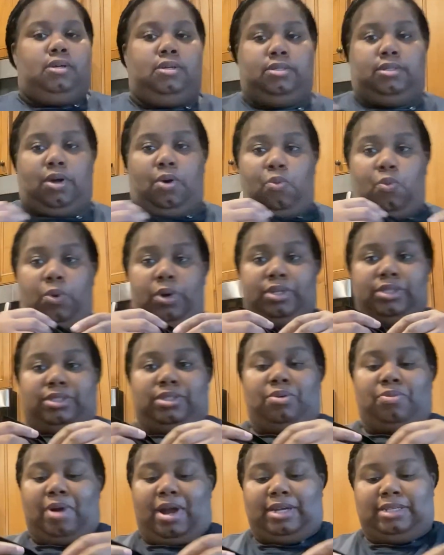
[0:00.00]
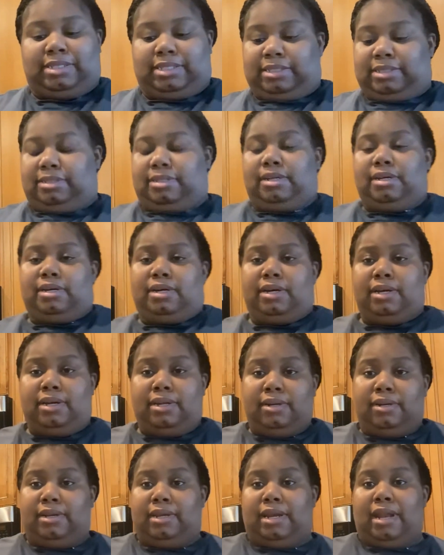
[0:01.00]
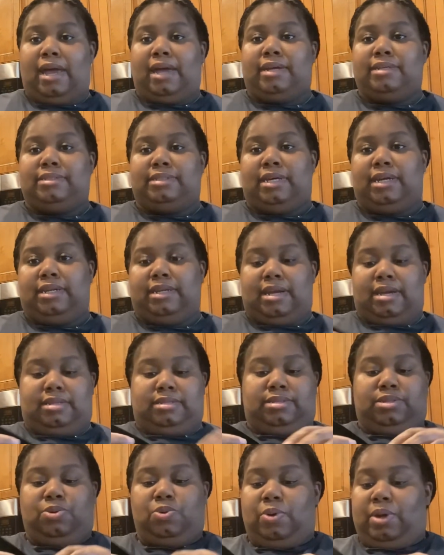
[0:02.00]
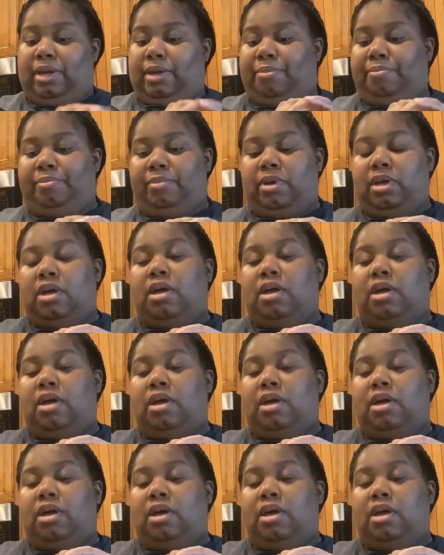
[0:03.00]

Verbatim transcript: So once the rice is done, then I can take that to him.